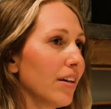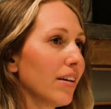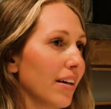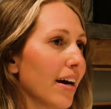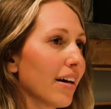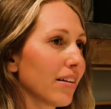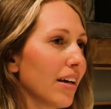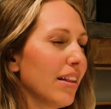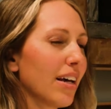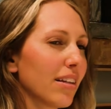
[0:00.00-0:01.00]
whatever. Yeah.
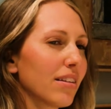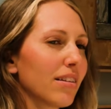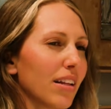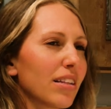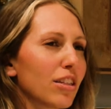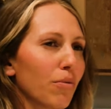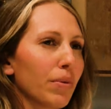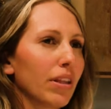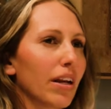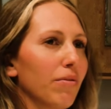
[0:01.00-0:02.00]
And yeah. that, that's
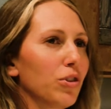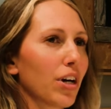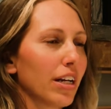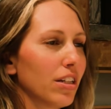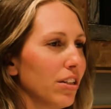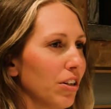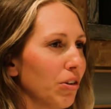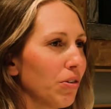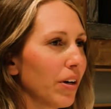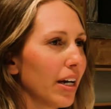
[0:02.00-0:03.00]
something that I've tried to
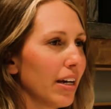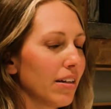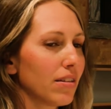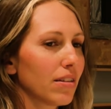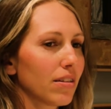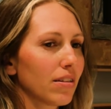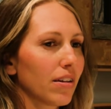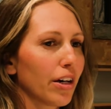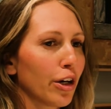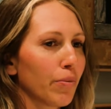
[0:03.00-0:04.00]
do, is
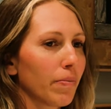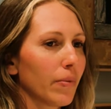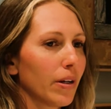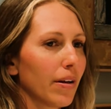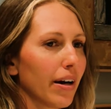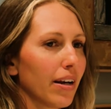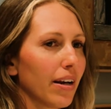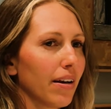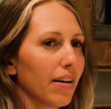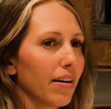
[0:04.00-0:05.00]
um, not,
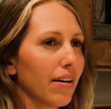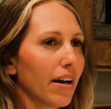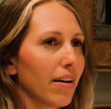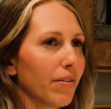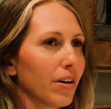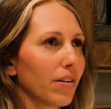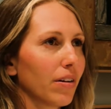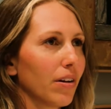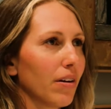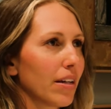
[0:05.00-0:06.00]
not ever,
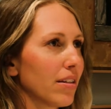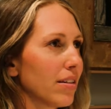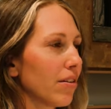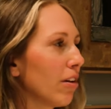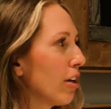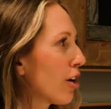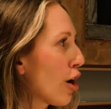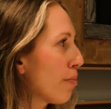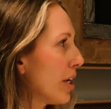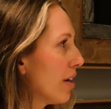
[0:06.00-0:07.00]
you know, necessarily
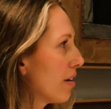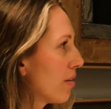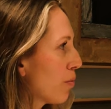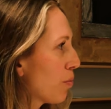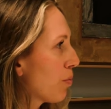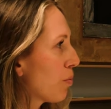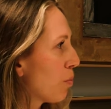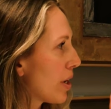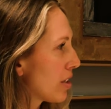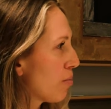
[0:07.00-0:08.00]
copy
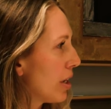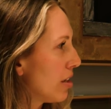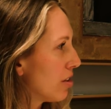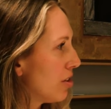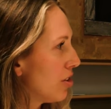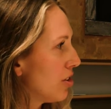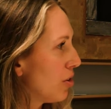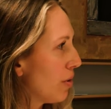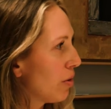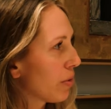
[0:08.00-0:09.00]
what somebody's
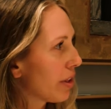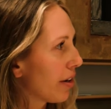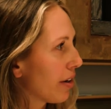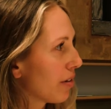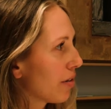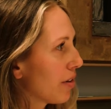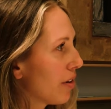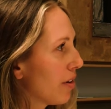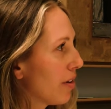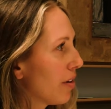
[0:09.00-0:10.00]
doing with their,
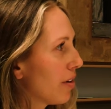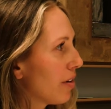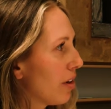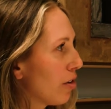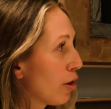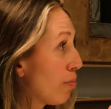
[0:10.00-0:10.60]
you know, their